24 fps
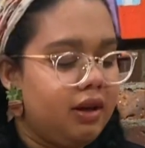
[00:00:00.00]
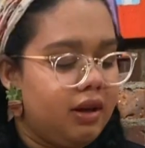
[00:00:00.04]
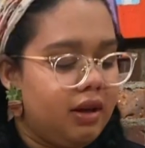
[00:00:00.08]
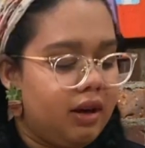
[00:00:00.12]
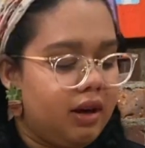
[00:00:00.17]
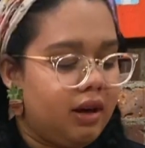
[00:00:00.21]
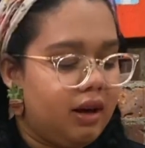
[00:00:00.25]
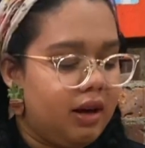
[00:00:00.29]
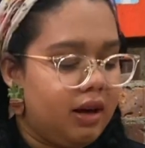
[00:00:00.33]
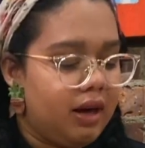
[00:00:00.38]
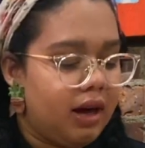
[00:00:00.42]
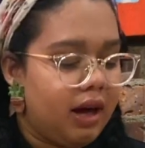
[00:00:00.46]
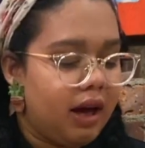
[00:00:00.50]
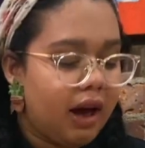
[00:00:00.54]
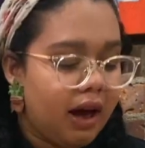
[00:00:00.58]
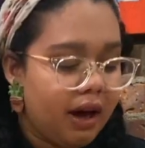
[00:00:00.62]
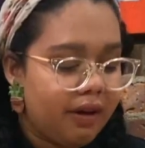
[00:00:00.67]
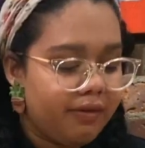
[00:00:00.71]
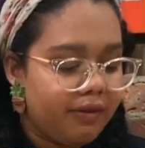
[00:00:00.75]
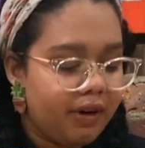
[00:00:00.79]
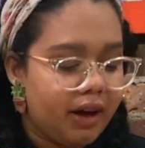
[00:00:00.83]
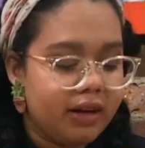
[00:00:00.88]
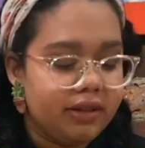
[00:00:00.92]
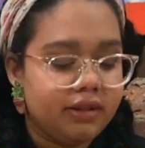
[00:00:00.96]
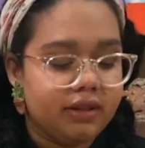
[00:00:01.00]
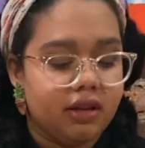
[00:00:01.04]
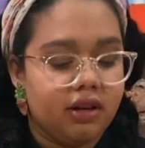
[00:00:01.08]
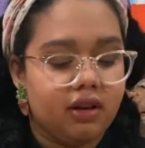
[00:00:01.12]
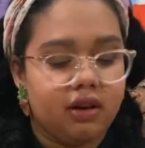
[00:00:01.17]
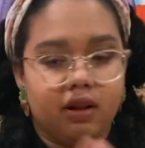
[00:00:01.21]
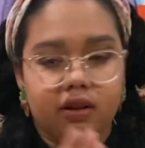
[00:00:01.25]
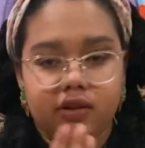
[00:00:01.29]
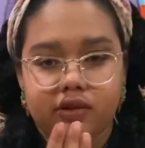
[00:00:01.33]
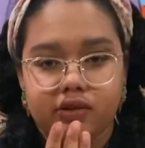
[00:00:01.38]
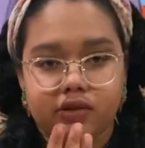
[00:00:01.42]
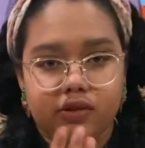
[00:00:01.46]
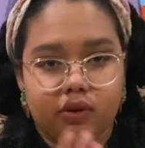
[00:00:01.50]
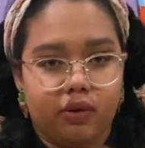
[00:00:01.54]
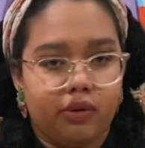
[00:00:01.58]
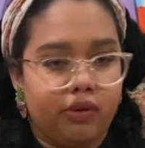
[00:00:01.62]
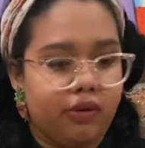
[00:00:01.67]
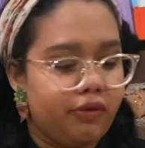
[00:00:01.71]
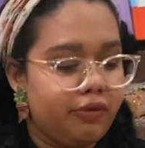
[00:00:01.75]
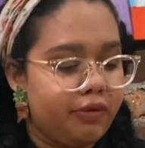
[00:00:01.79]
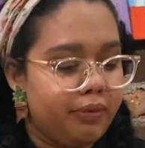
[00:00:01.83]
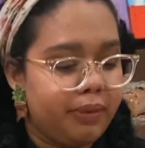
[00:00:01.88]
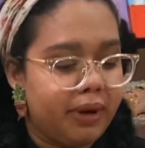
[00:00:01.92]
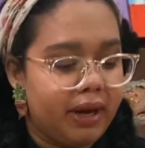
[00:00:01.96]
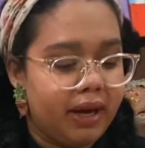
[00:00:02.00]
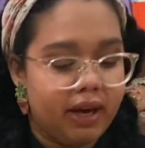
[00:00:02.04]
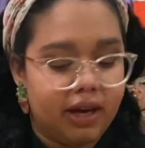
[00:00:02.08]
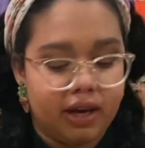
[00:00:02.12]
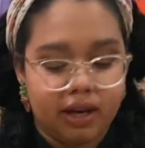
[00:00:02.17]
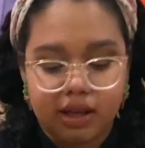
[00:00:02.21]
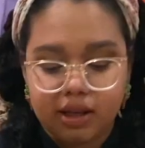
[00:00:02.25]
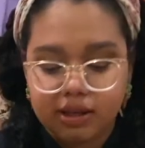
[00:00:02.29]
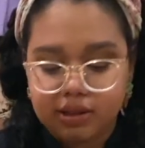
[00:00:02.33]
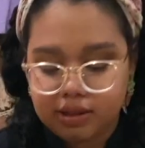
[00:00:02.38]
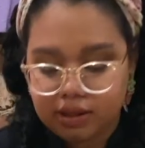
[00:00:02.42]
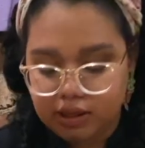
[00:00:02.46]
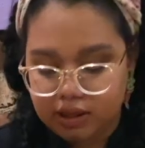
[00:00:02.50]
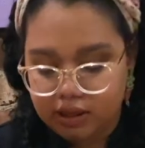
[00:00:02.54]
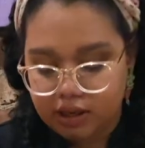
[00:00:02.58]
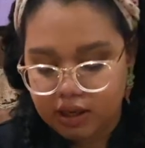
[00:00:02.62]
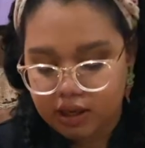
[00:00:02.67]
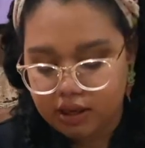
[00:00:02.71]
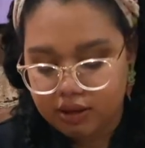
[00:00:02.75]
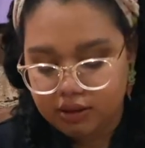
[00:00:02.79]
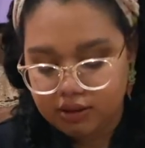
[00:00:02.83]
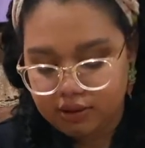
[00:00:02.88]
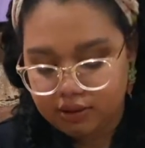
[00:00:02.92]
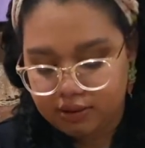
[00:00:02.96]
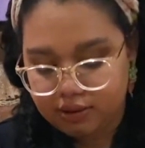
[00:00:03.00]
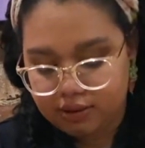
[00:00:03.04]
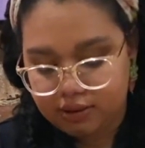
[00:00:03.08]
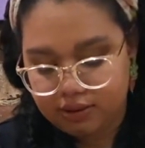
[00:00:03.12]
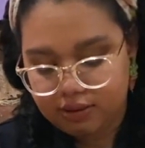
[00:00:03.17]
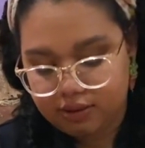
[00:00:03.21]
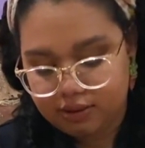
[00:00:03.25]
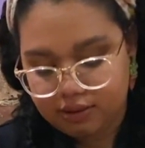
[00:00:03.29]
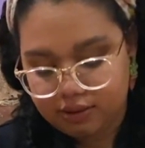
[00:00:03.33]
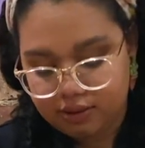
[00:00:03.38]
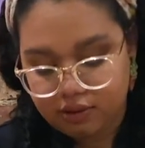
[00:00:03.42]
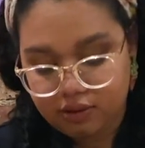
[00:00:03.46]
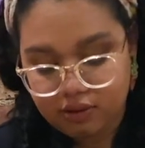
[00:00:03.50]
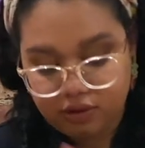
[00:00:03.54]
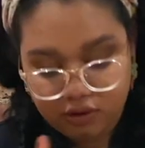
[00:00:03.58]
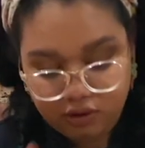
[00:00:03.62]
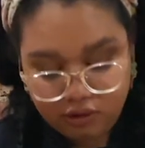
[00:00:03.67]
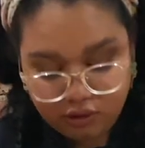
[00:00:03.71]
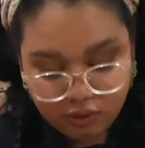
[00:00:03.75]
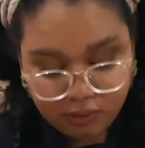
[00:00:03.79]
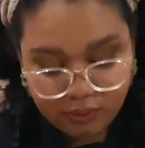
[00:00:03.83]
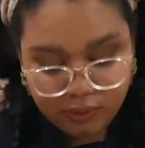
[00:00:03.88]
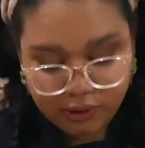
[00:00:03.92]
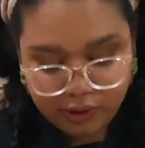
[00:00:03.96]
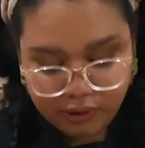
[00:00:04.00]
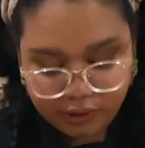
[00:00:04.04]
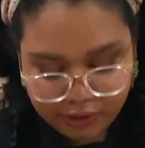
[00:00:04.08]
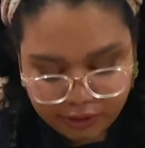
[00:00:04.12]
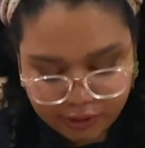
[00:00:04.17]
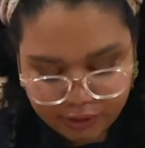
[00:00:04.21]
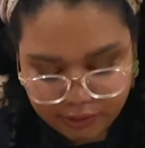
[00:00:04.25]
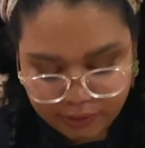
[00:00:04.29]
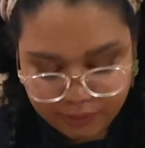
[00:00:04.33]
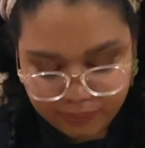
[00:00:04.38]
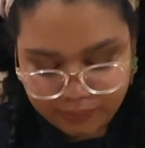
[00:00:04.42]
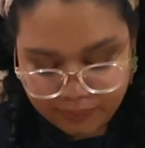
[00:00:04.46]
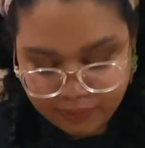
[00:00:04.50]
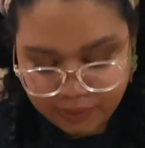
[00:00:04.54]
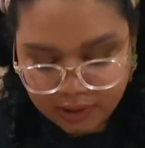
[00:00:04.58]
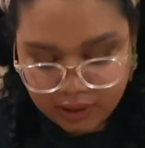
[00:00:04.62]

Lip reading: I have icing colors all over my hands and nails. You will too.